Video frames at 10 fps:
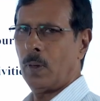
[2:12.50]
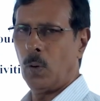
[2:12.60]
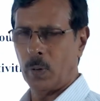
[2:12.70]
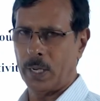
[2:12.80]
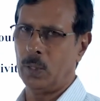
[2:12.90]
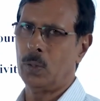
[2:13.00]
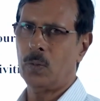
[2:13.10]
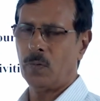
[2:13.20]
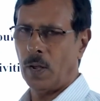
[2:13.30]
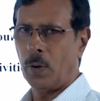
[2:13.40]
look
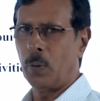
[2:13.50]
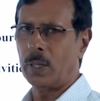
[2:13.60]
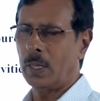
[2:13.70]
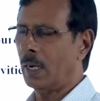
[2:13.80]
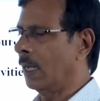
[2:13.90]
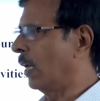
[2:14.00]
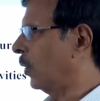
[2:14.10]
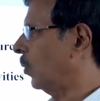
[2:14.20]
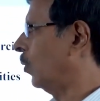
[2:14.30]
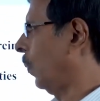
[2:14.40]
into while doing the
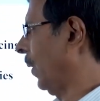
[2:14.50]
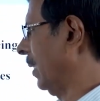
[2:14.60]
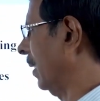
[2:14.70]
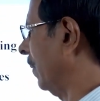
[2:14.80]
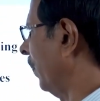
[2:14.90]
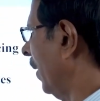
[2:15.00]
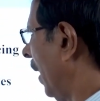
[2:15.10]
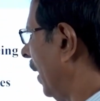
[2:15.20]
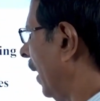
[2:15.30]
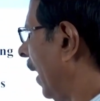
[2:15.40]
dealing room operations.
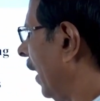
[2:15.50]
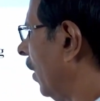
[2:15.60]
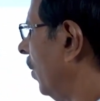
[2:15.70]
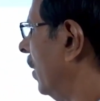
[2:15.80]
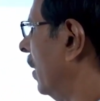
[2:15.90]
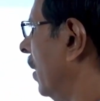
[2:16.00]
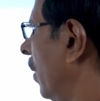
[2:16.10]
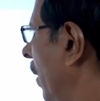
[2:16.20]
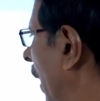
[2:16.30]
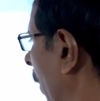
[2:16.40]
And
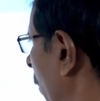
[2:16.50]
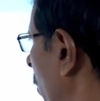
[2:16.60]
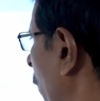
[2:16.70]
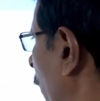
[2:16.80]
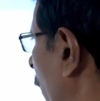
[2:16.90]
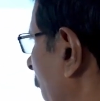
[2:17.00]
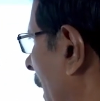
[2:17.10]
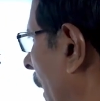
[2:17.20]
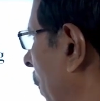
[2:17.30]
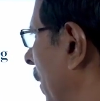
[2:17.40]
adequacy of
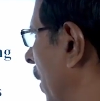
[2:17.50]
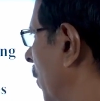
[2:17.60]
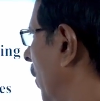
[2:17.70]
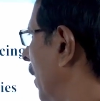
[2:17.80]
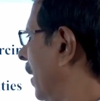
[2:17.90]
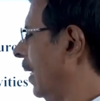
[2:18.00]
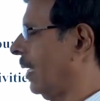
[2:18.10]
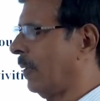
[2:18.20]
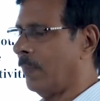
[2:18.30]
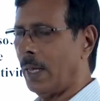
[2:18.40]
capital to undertake
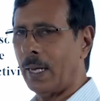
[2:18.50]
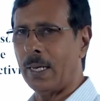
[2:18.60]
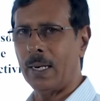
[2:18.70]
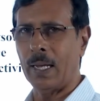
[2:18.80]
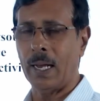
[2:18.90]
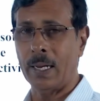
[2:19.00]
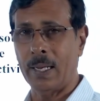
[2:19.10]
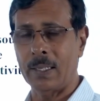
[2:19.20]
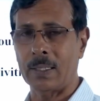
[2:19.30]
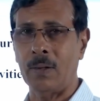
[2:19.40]

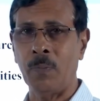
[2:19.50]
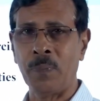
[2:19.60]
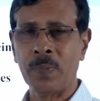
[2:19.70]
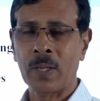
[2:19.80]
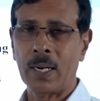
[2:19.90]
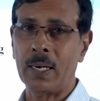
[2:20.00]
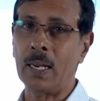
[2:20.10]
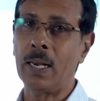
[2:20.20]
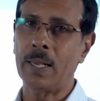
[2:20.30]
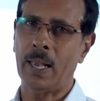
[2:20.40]
aggressive
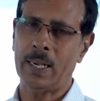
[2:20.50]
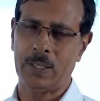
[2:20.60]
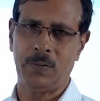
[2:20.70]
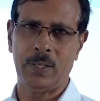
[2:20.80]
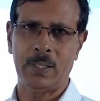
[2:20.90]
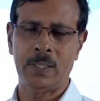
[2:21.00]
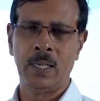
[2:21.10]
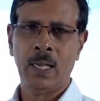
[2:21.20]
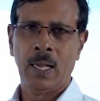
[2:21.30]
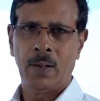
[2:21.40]
dealing activities.
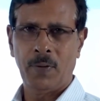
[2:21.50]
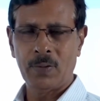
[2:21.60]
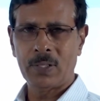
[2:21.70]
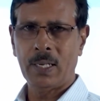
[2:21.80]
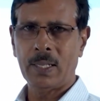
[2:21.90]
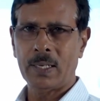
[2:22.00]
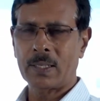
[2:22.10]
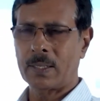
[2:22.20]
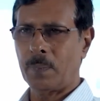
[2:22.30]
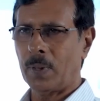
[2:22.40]
We have seen
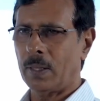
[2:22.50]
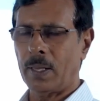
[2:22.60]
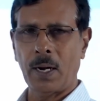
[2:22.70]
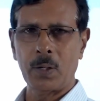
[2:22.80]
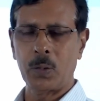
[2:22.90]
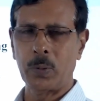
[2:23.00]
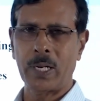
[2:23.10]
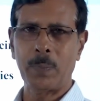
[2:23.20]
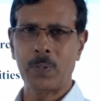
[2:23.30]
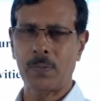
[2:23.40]
that there are two
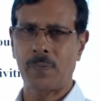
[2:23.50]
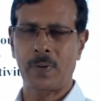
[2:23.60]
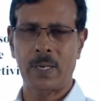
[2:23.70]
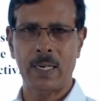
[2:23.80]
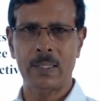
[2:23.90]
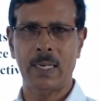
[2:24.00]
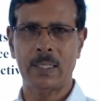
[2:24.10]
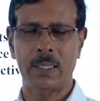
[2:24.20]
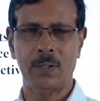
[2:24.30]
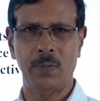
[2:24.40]
types of
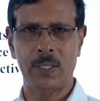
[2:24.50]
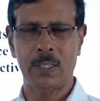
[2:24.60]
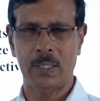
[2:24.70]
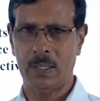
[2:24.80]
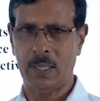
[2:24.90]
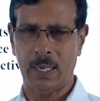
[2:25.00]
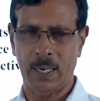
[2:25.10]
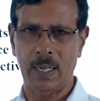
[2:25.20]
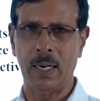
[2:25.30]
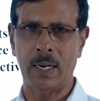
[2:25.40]
transactions which the
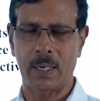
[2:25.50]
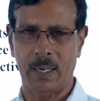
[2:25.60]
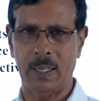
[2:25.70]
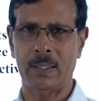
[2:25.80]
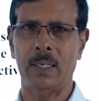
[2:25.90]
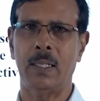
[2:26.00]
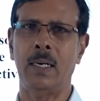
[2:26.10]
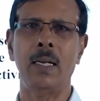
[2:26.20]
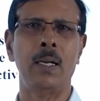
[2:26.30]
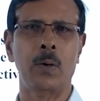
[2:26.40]
dealer does in the
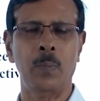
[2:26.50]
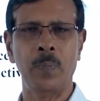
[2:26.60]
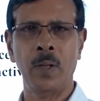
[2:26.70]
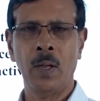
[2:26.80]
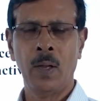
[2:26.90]
dealing room.